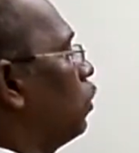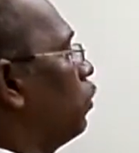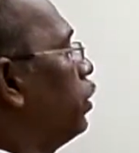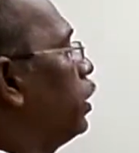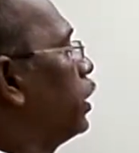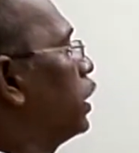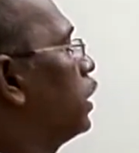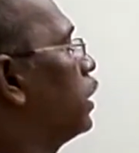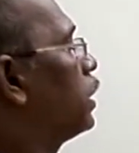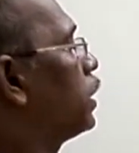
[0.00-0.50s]
we
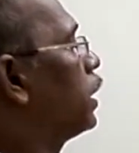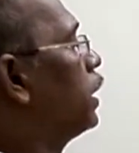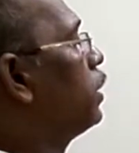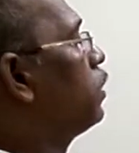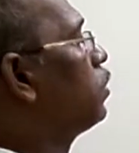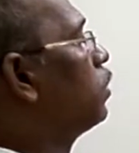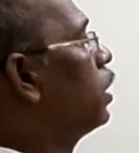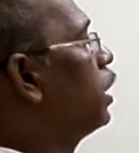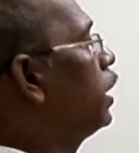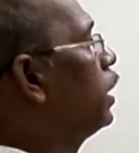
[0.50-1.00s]
can try
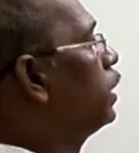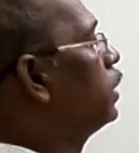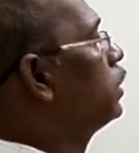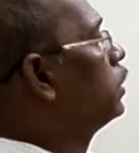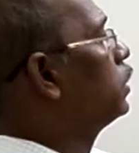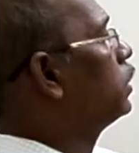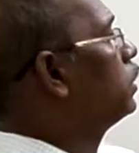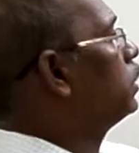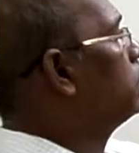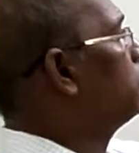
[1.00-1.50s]
to write
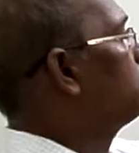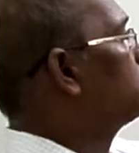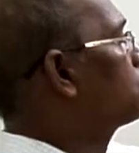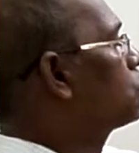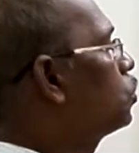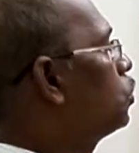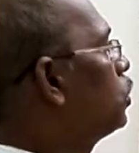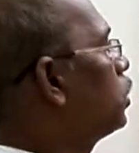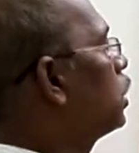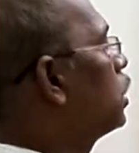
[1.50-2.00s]
these
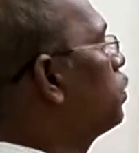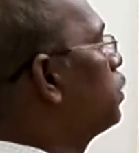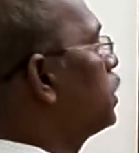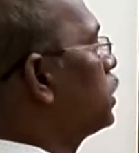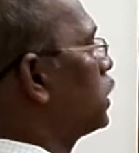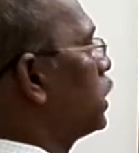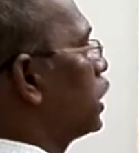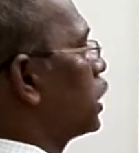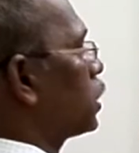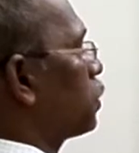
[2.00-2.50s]
two
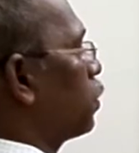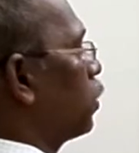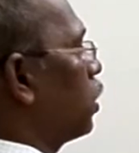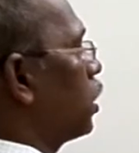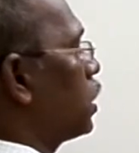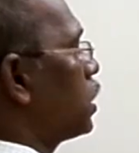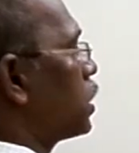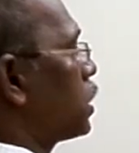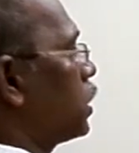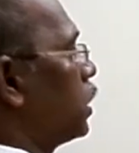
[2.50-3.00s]
terms as
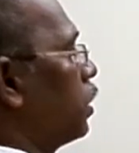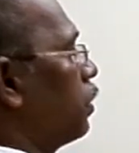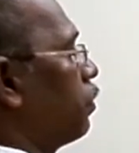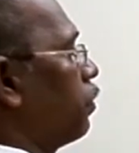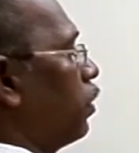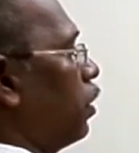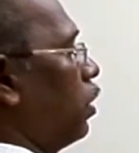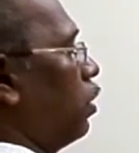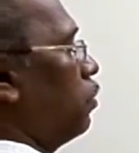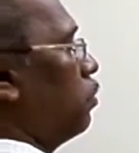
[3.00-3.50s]
exponential
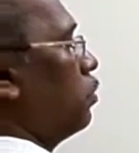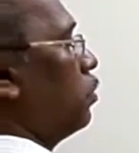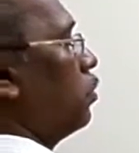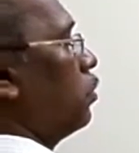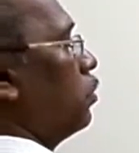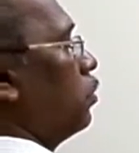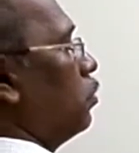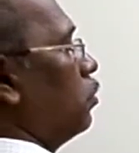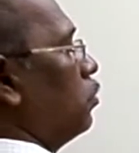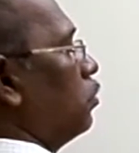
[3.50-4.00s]
form.
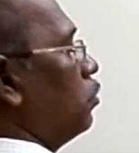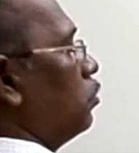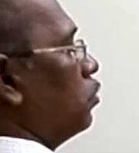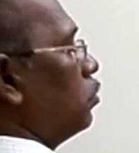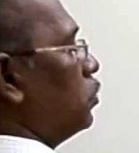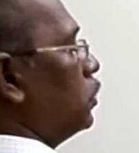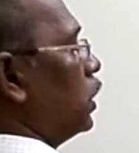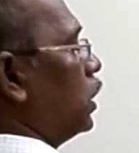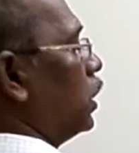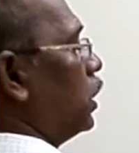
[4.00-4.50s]

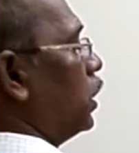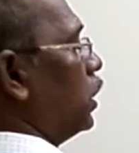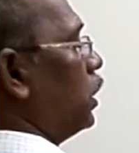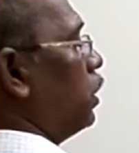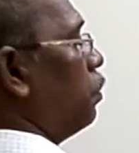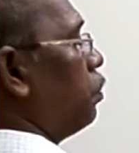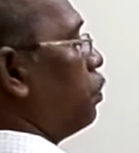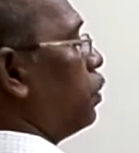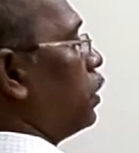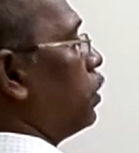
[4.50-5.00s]
Then
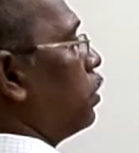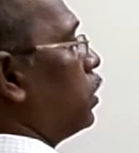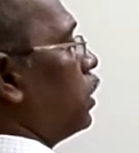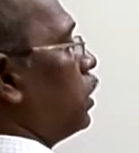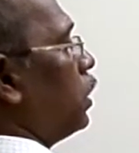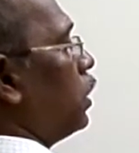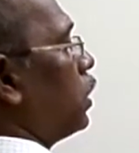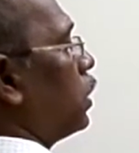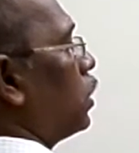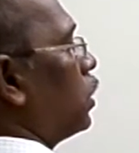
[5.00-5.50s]
e
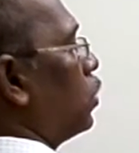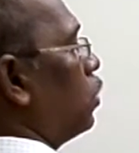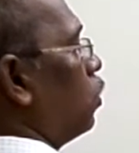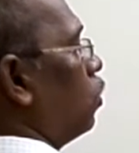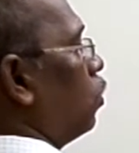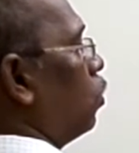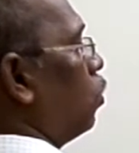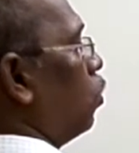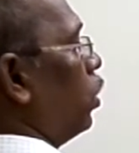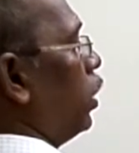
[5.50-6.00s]
power
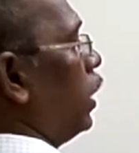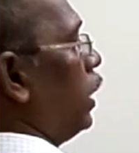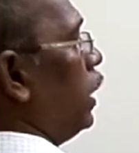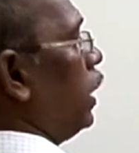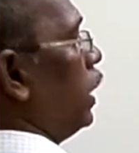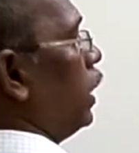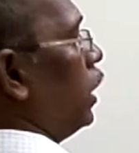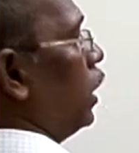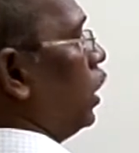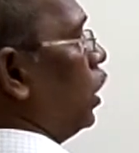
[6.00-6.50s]
y
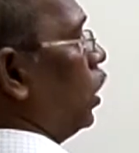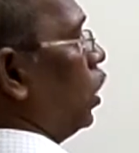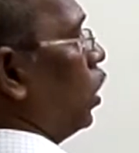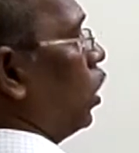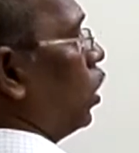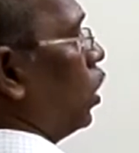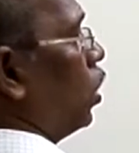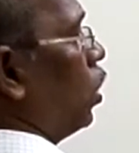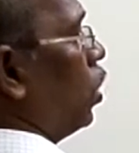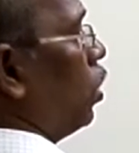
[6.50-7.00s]

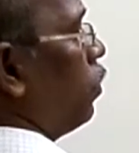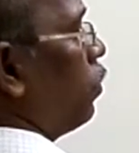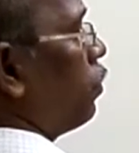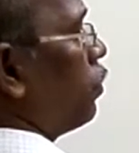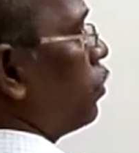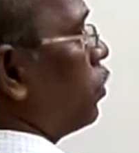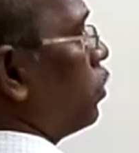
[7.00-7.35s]
log of